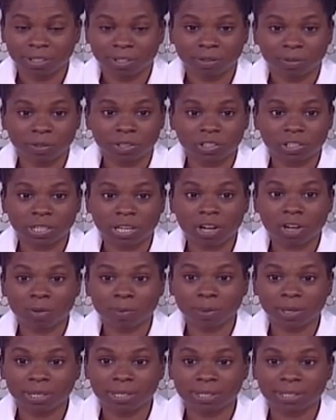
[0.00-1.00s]
which now
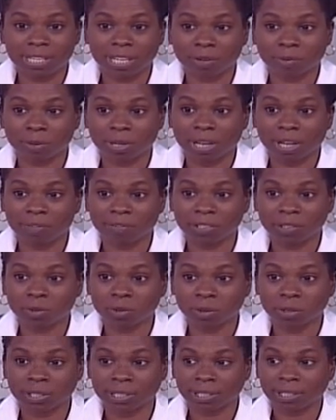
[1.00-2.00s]
means that we have a
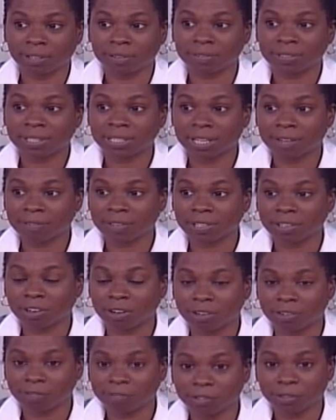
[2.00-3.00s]
total of 7
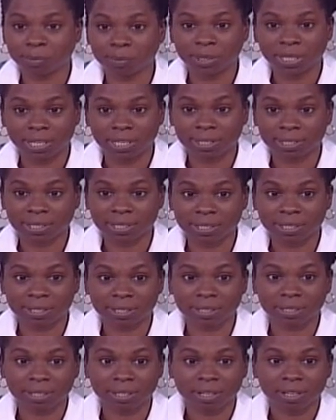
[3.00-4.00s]
confirmed
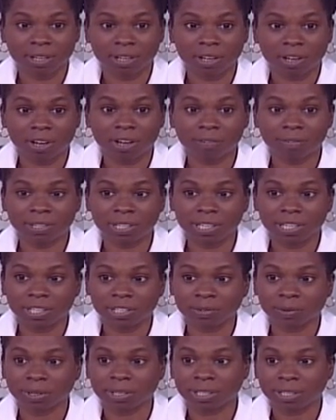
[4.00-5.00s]
cases of the
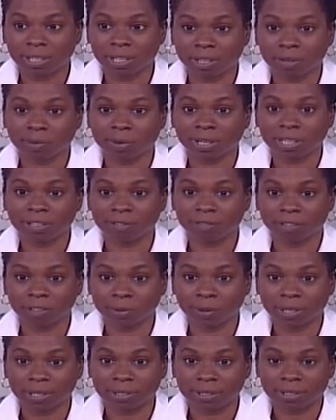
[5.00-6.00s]
H1N1
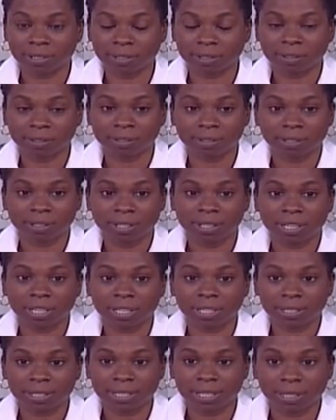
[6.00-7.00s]
influenza
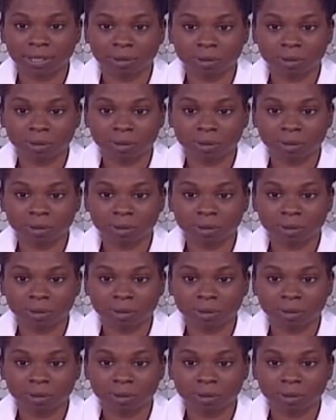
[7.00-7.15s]
in St.